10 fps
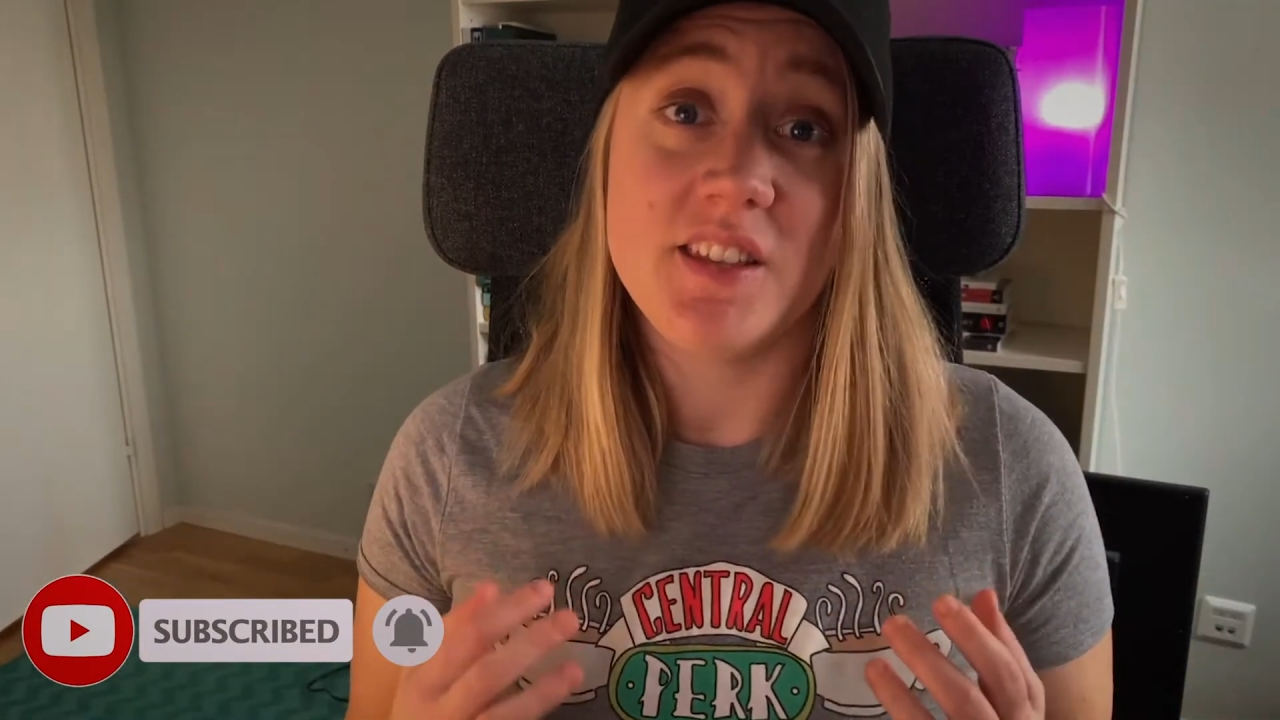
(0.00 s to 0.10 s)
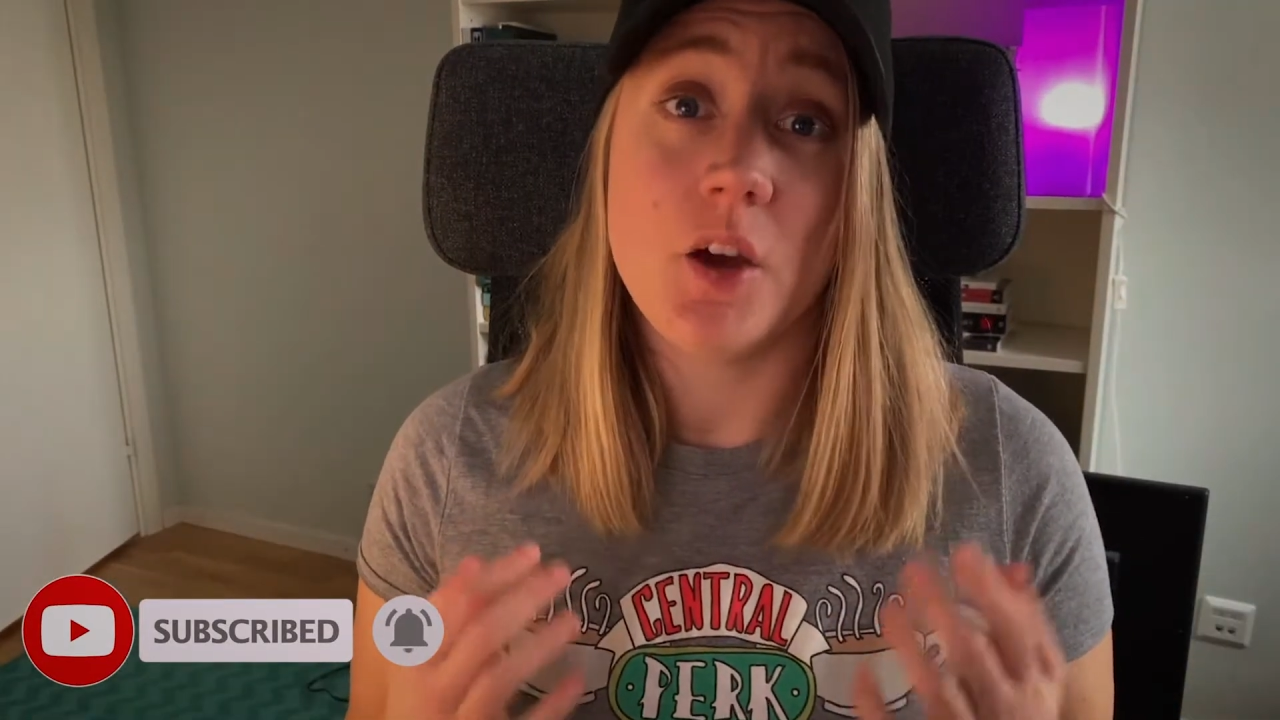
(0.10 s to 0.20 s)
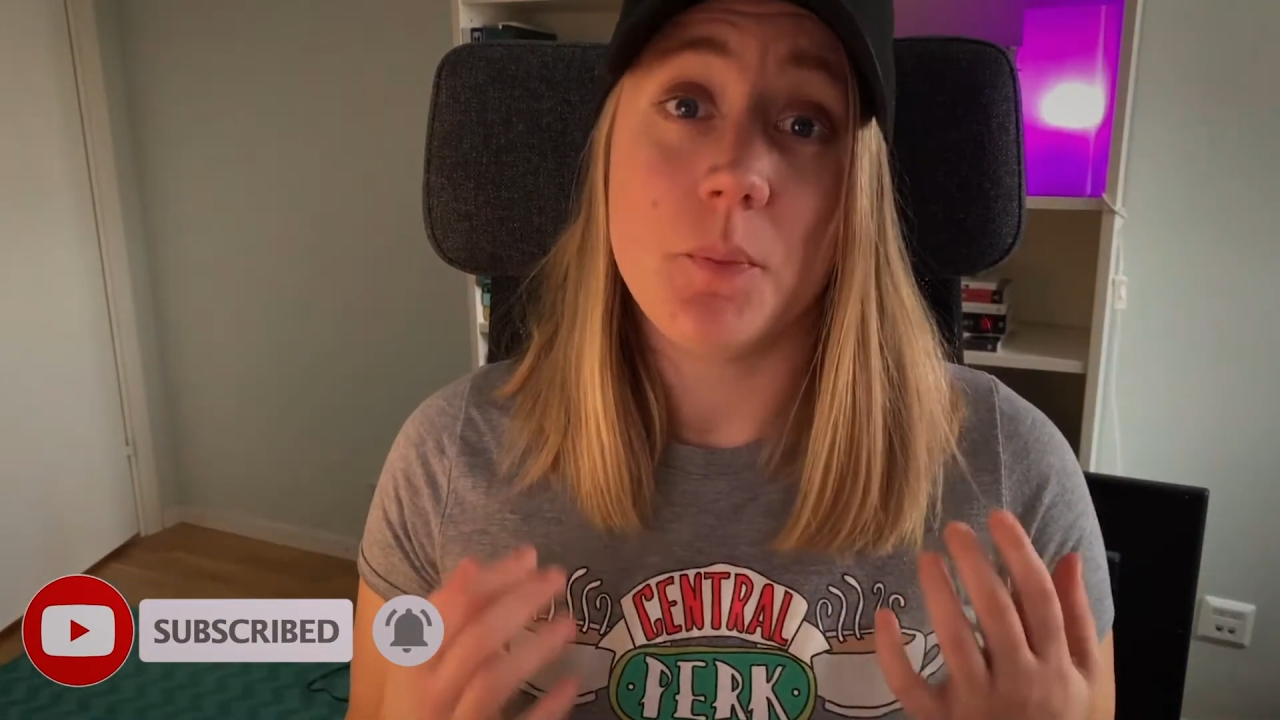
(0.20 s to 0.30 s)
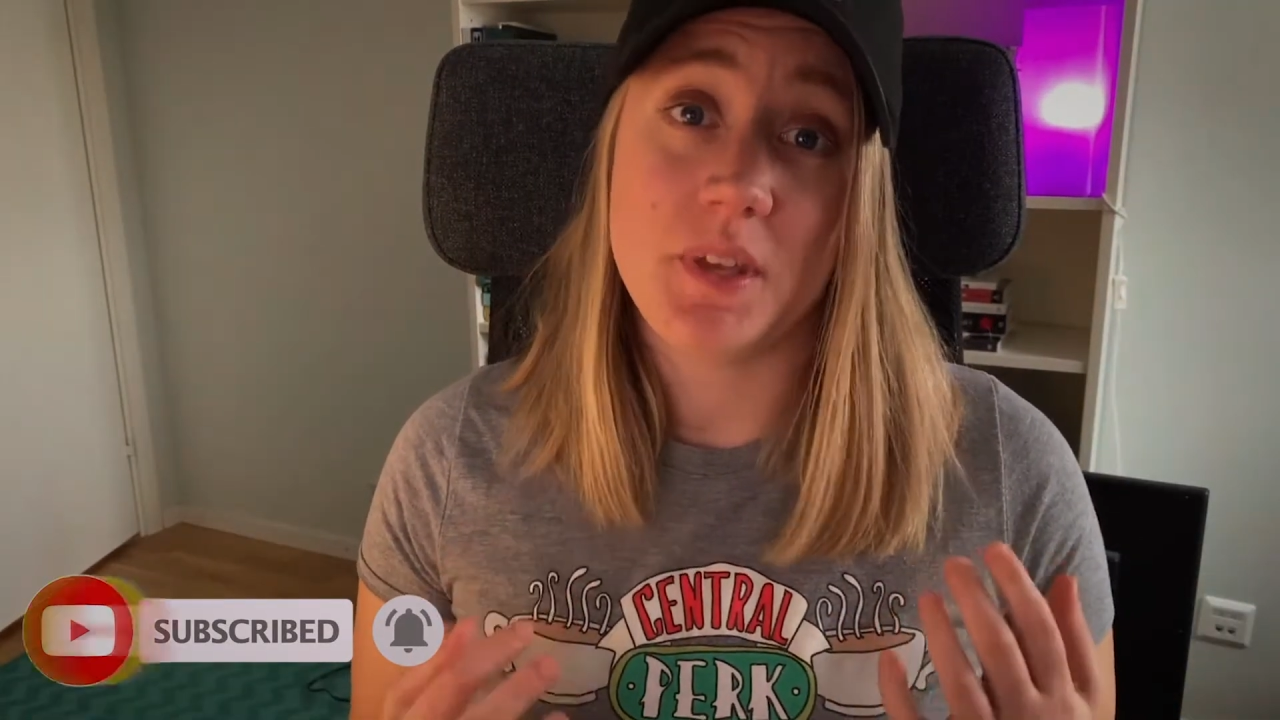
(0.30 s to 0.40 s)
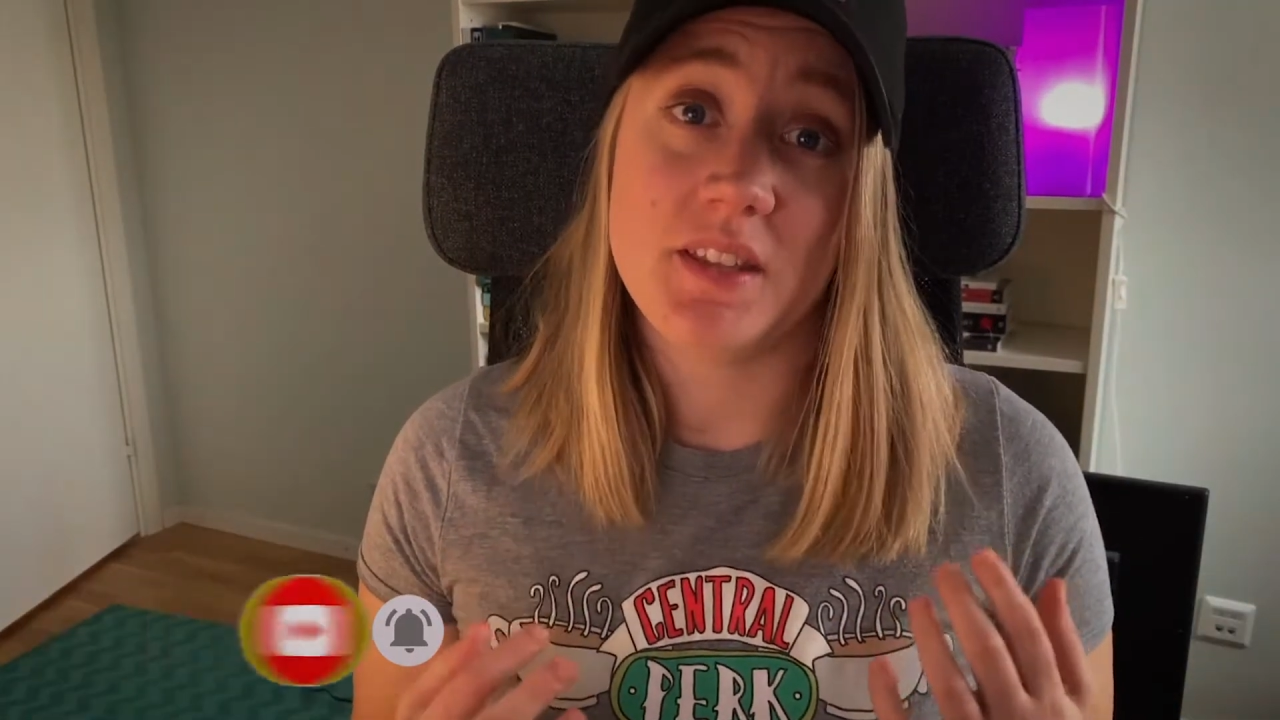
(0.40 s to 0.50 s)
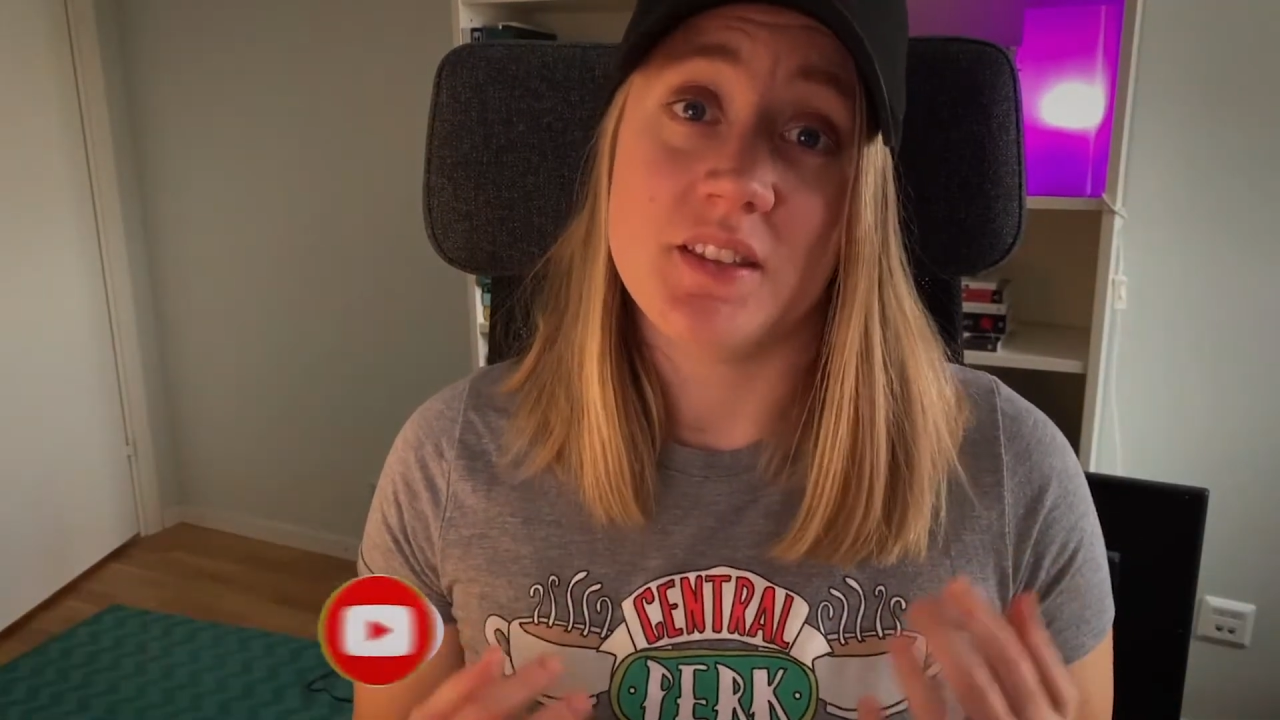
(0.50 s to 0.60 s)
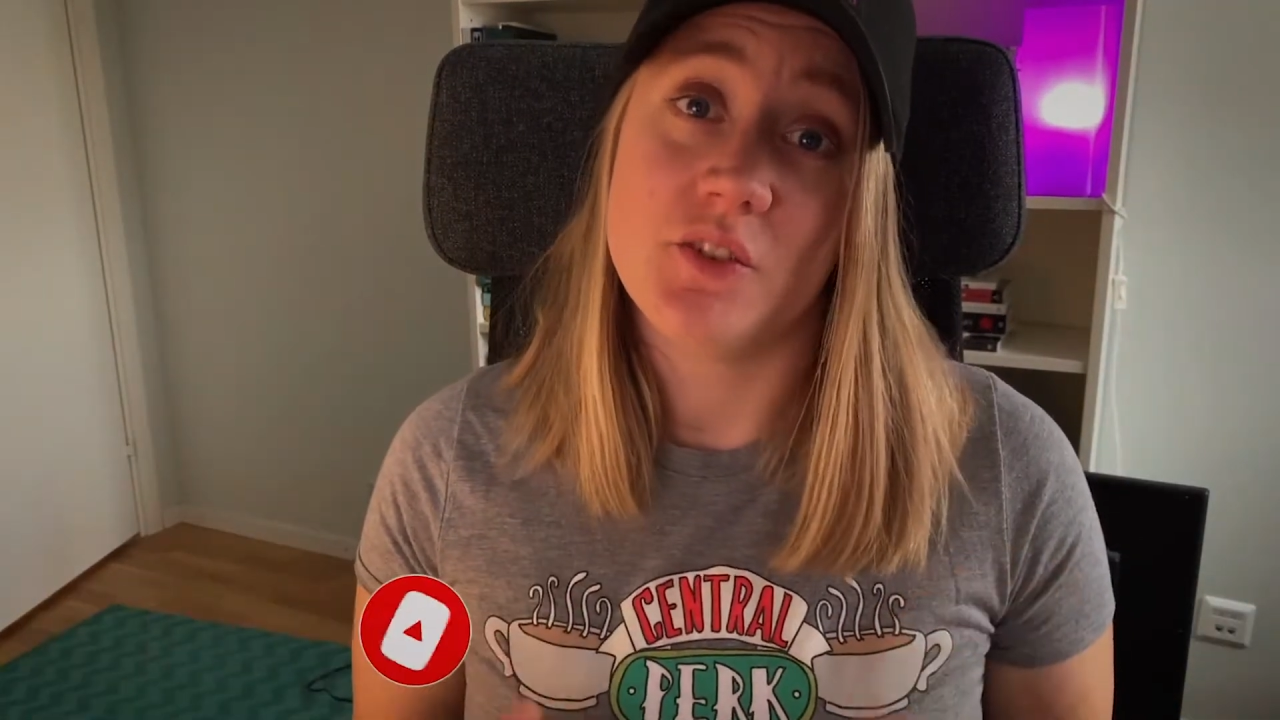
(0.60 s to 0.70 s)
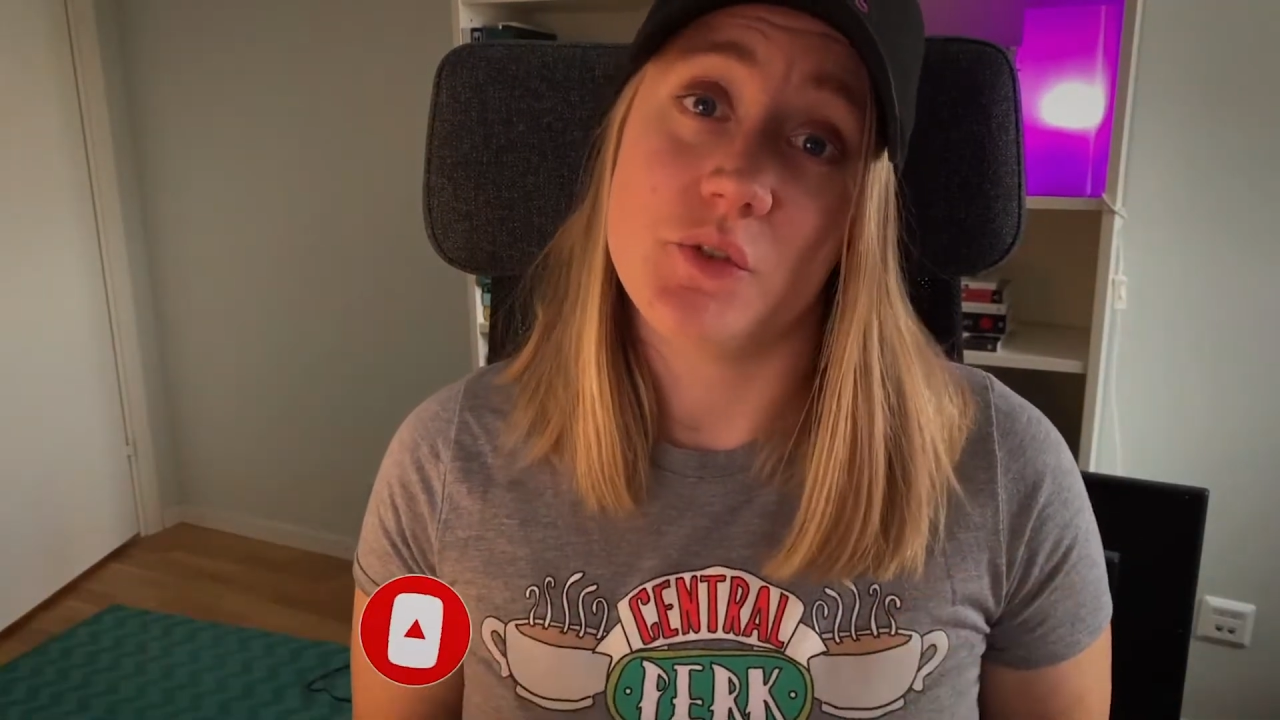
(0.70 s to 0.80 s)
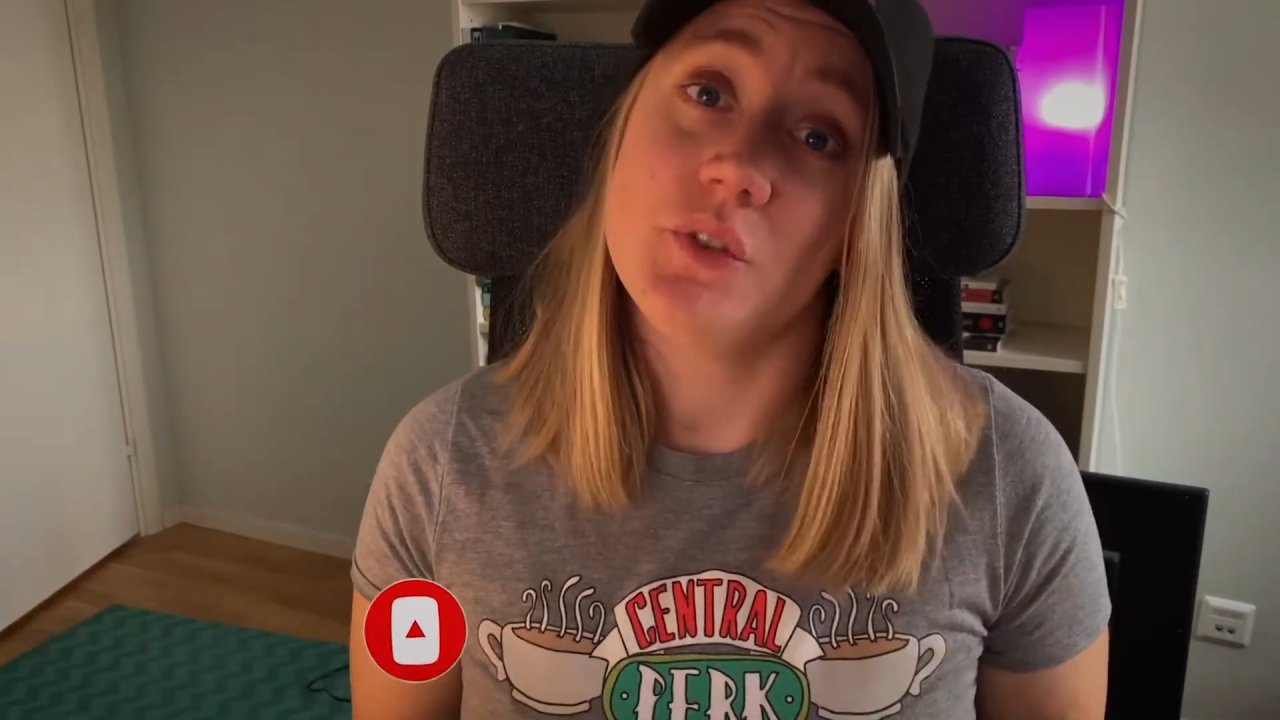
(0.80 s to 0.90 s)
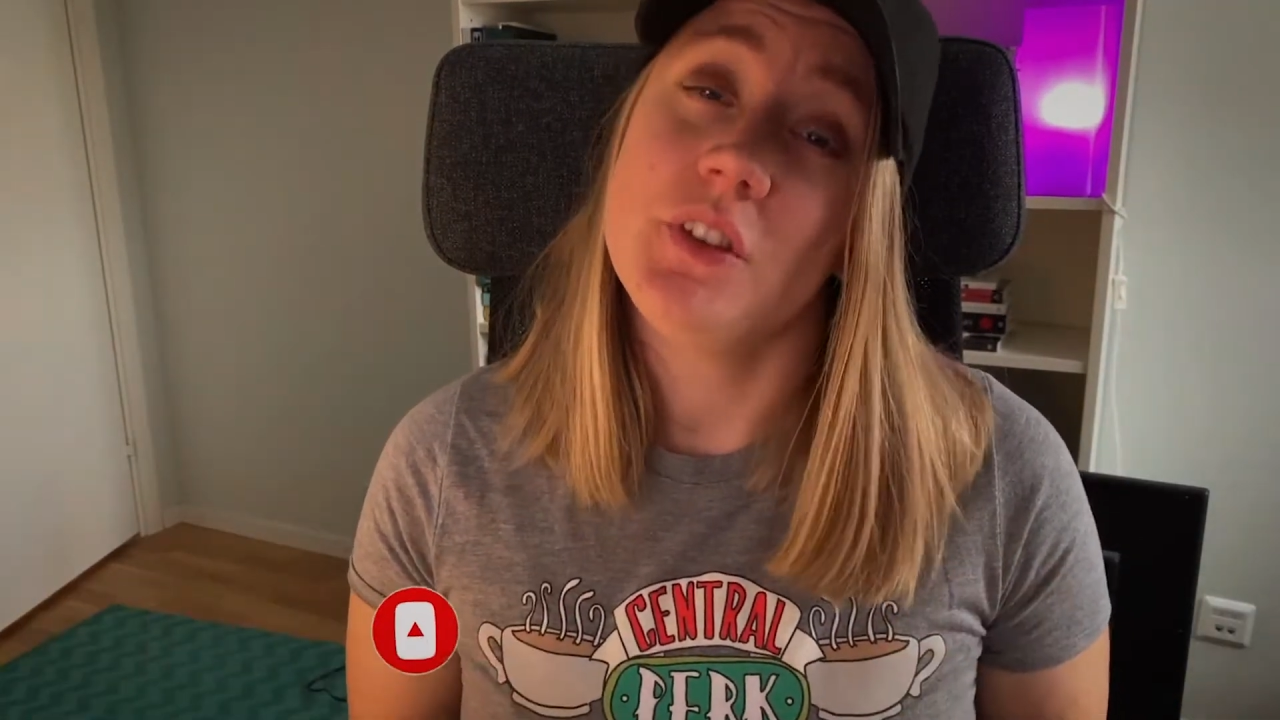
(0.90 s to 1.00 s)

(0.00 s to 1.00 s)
jump into the